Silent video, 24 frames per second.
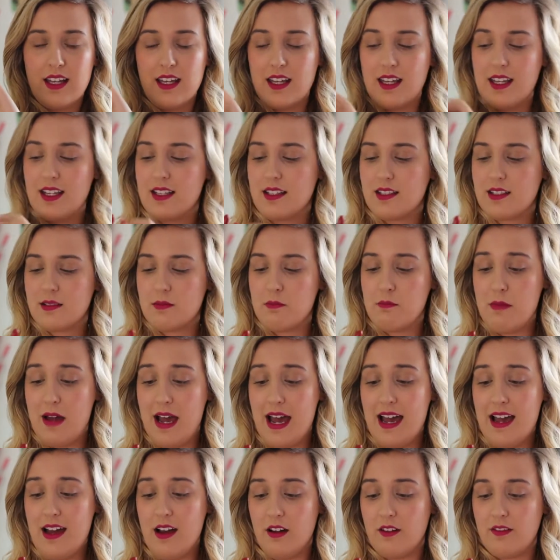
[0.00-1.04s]
It's
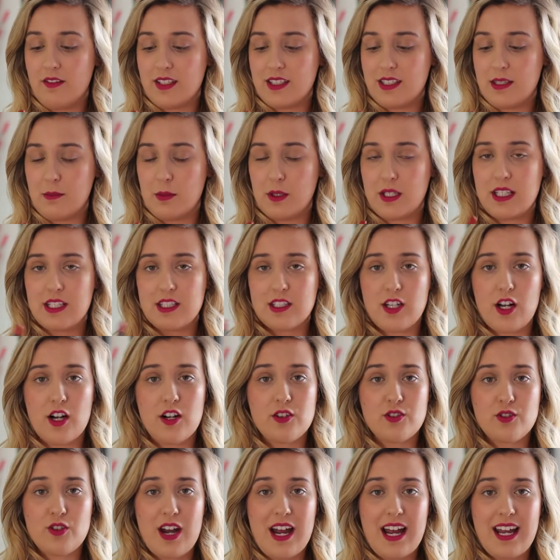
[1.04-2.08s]
matte obviously, but it's
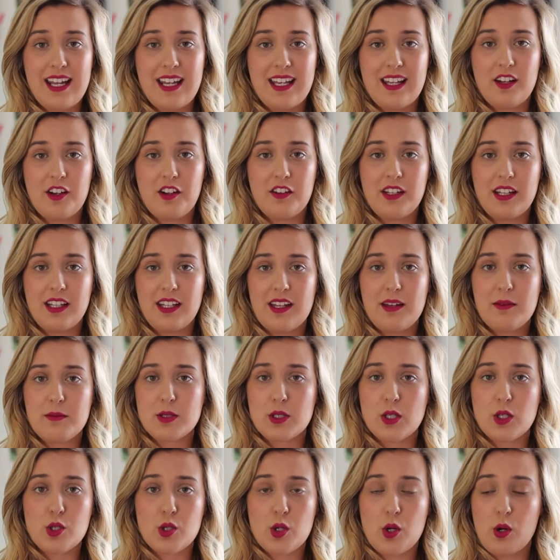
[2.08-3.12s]
not drying on the
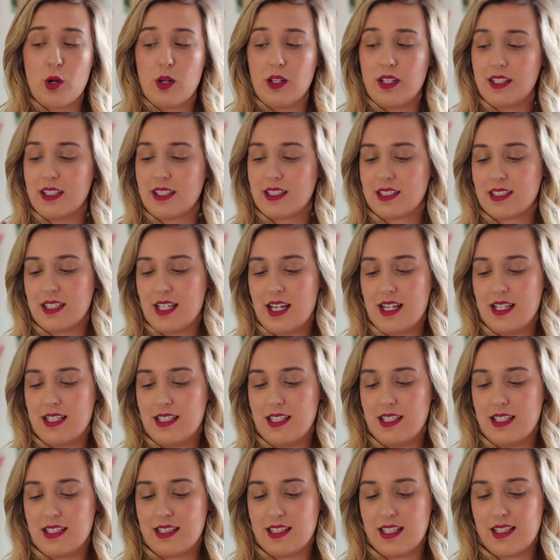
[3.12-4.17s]
lips at all in the
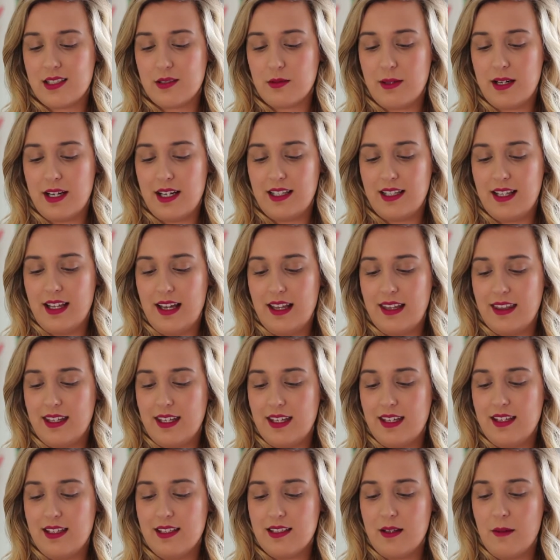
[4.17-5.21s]
slightest. That's why I like
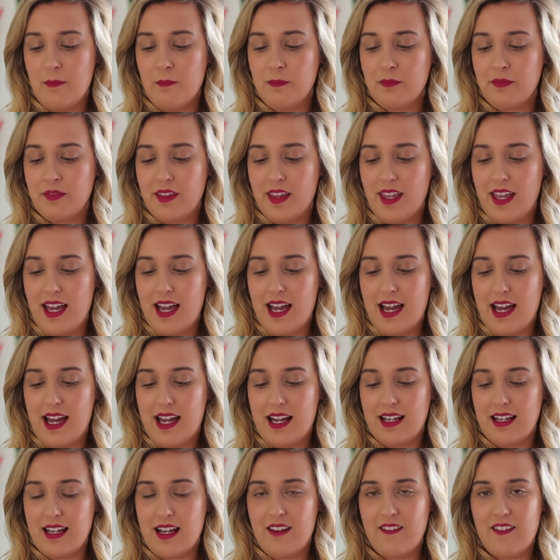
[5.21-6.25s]
these.
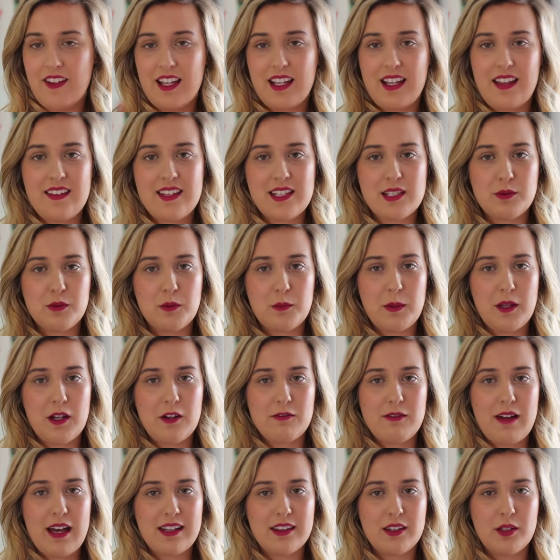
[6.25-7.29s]
And I feel like this would be
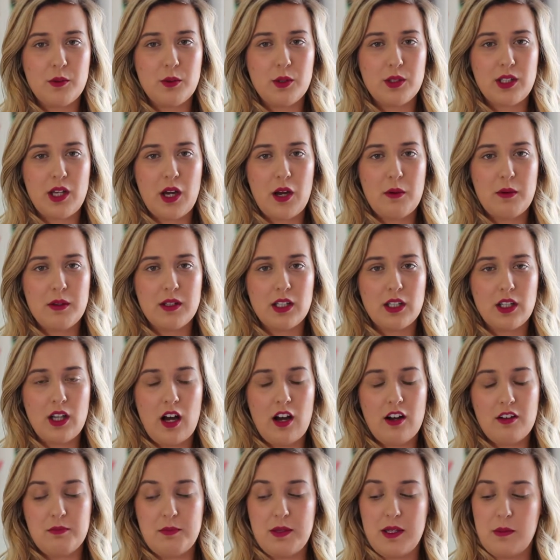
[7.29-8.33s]
a red that would go with a
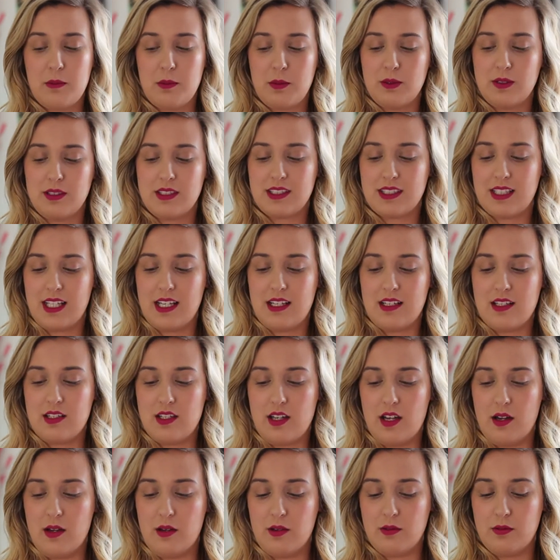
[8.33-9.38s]
lot of people's skin
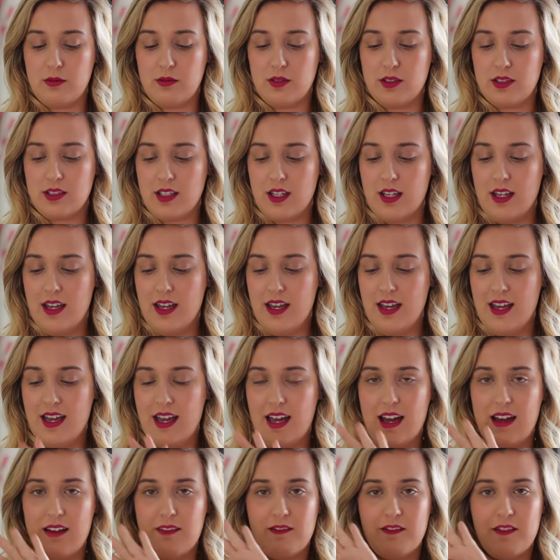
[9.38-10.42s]
tones.
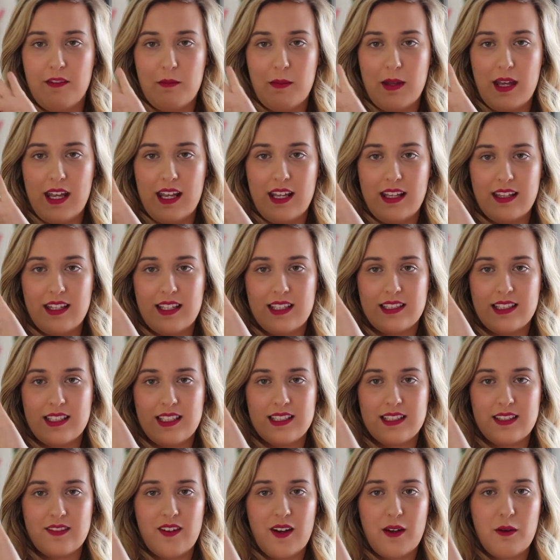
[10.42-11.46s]
And for me, this
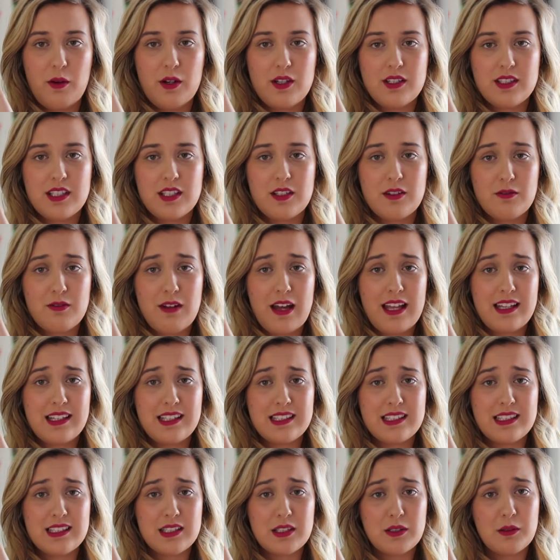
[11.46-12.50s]
is, if I wanted a red,
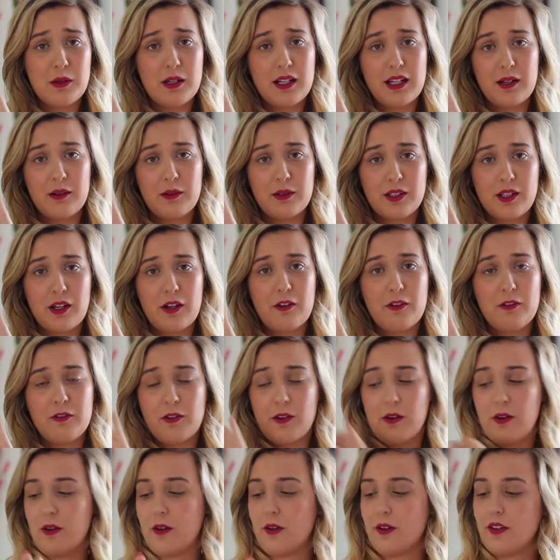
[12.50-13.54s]
this is the one I would go
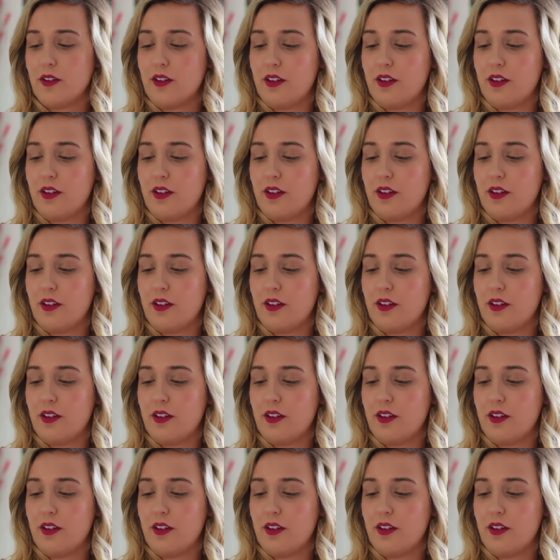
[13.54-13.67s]
for.